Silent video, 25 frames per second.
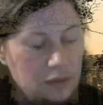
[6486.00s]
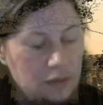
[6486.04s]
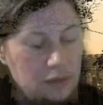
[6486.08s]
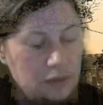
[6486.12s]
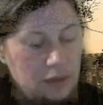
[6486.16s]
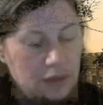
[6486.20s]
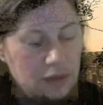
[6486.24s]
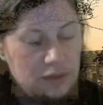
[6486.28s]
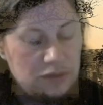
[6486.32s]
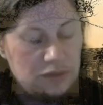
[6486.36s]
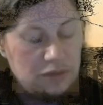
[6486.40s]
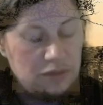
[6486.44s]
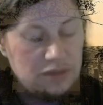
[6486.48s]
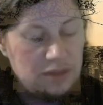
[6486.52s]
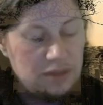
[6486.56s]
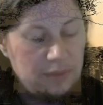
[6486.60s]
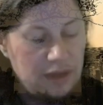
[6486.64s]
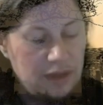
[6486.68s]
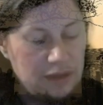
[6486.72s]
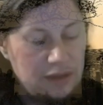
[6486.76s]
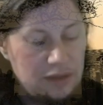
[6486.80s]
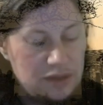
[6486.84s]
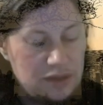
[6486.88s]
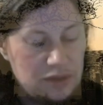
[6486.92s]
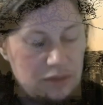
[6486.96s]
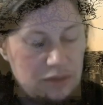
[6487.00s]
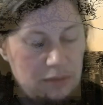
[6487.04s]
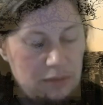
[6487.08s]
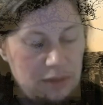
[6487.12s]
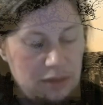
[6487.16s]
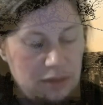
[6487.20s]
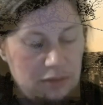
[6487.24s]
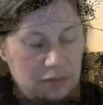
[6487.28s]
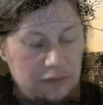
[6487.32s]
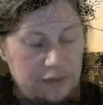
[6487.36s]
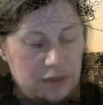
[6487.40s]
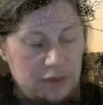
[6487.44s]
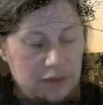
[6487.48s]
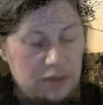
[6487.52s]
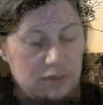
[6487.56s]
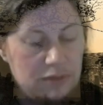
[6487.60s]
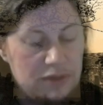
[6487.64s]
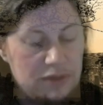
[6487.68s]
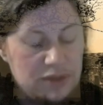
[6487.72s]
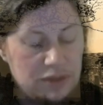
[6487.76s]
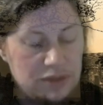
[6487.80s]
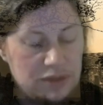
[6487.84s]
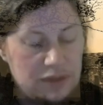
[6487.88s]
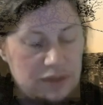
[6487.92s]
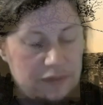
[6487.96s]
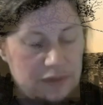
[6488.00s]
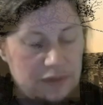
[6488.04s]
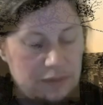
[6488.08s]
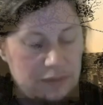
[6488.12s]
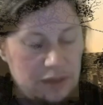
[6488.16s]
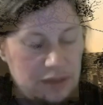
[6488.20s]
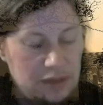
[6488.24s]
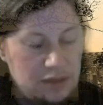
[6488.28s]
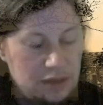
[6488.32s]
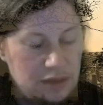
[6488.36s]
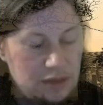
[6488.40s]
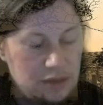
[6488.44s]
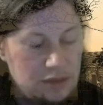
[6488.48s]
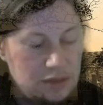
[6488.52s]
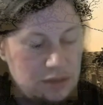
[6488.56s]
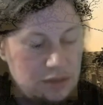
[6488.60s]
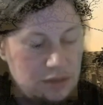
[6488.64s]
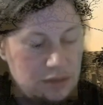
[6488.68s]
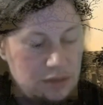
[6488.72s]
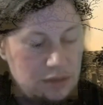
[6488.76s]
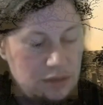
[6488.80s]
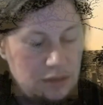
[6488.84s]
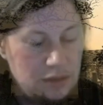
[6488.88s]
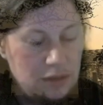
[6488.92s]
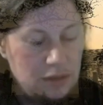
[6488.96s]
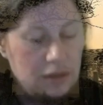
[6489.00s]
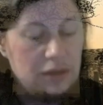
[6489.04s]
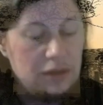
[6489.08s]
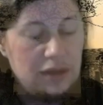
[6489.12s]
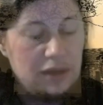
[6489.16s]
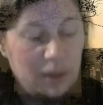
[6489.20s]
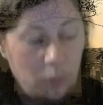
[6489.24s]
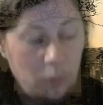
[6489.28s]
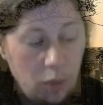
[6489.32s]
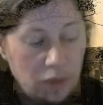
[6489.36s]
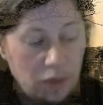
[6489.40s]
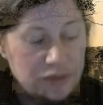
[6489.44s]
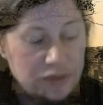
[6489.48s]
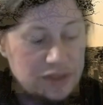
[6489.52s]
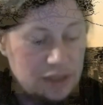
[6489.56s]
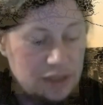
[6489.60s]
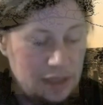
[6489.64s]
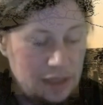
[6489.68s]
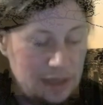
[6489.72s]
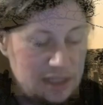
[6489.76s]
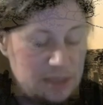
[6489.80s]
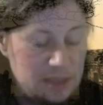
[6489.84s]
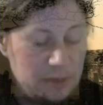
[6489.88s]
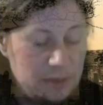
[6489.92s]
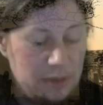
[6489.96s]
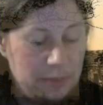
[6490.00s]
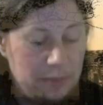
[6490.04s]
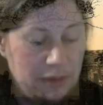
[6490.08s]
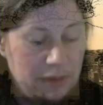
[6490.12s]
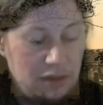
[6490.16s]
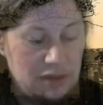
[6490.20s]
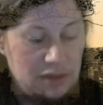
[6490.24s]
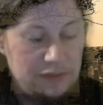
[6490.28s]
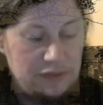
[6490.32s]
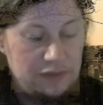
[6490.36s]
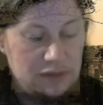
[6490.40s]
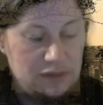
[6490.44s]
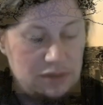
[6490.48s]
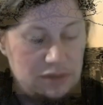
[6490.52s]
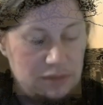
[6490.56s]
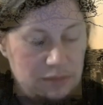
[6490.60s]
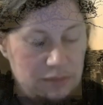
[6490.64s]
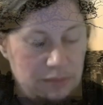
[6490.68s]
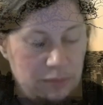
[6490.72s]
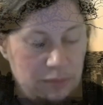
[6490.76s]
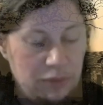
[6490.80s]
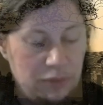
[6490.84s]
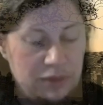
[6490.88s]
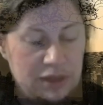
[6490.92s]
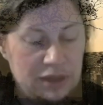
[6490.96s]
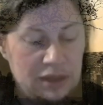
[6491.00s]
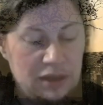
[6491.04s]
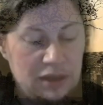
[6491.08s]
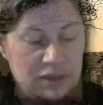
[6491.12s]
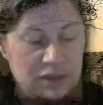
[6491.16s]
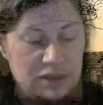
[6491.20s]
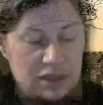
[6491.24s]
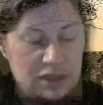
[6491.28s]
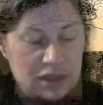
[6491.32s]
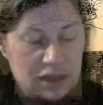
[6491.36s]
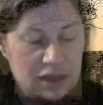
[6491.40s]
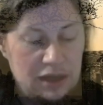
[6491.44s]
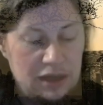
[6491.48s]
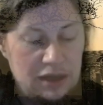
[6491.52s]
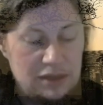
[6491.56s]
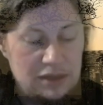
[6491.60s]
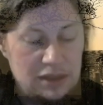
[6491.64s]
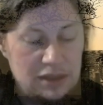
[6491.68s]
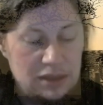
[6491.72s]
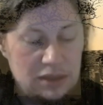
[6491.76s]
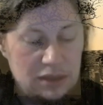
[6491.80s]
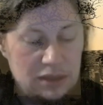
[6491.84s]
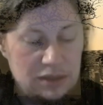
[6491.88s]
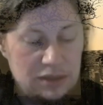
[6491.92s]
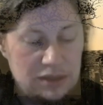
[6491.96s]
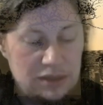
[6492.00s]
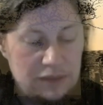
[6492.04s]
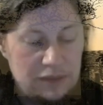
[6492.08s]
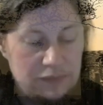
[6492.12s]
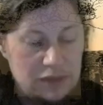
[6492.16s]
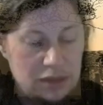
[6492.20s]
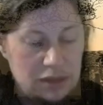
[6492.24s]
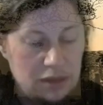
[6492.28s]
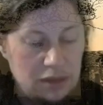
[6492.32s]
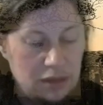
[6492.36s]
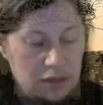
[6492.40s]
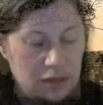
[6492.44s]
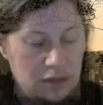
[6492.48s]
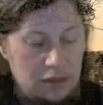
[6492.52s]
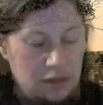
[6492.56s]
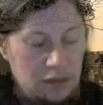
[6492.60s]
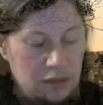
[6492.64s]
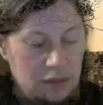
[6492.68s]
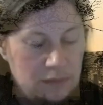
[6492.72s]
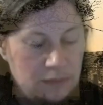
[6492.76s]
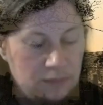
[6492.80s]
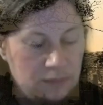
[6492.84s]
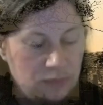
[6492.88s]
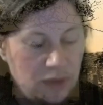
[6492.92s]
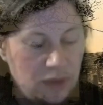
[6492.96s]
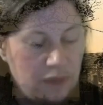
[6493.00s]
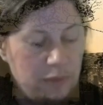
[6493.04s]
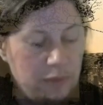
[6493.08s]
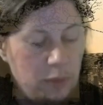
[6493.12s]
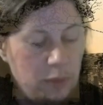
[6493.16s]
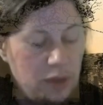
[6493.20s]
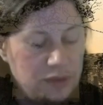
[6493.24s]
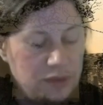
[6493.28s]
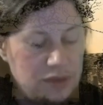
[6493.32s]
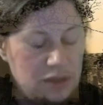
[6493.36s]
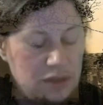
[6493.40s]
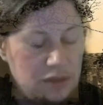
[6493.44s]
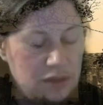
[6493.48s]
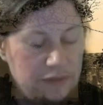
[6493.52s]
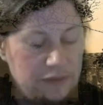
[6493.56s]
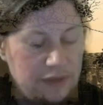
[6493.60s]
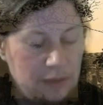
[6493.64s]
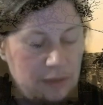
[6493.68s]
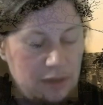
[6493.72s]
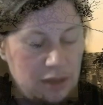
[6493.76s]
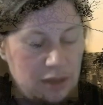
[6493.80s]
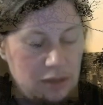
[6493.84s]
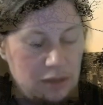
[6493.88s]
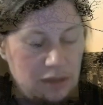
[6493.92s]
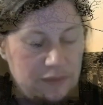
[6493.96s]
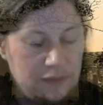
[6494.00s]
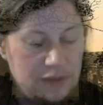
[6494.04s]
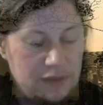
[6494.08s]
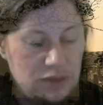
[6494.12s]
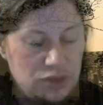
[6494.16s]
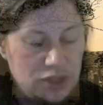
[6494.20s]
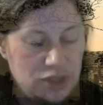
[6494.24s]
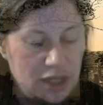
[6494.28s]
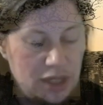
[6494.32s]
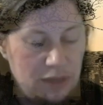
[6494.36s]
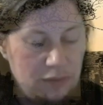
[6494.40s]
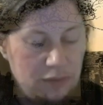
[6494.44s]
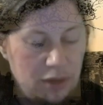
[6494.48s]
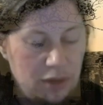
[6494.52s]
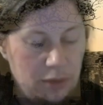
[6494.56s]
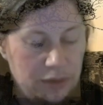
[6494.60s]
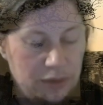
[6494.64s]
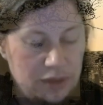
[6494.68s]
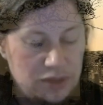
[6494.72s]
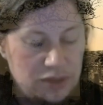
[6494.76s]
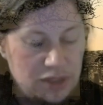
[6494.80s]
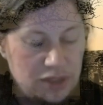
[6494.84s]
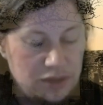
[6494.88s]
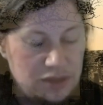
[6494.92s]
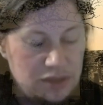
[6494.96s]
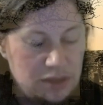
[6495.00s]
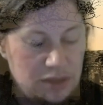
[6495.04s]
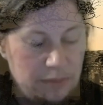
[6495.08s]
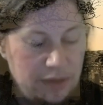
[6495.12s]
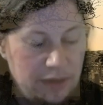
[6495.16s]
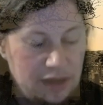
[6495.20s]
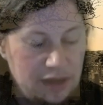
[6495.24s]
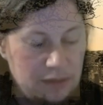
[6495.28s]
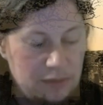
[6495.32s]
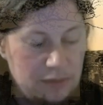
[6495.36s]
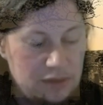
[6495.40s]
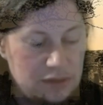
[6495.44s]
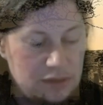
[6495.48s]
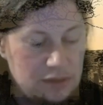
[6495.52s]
Dr. Magnus grimly reviewed the results of his research. There was an Elizabeth Beresford, born in London in 1879, of a well-to-do family who lived in Shane Row on the Chelsea Embankment.